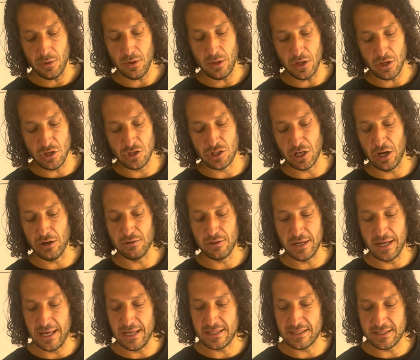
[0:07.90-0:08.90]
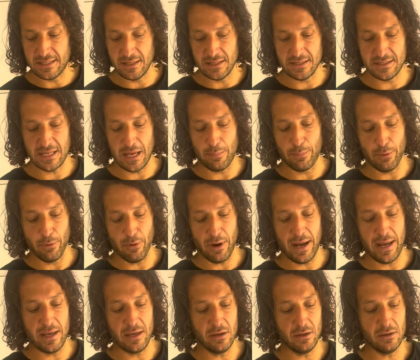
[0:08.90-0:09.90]
You don't need to
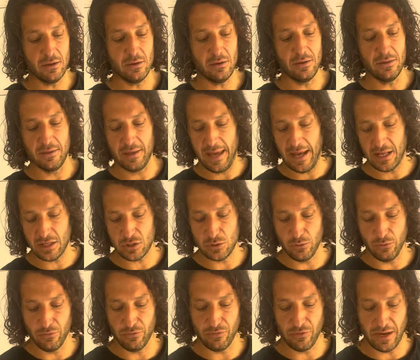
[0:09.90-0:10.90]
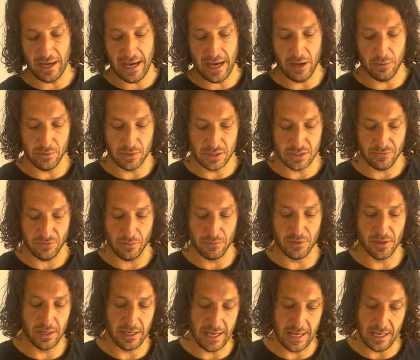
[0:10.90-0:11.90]
separate the actual flowers from
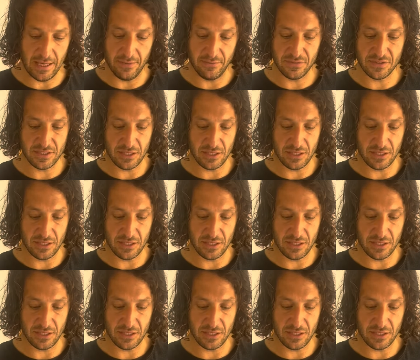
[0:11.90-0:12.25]
the leaves.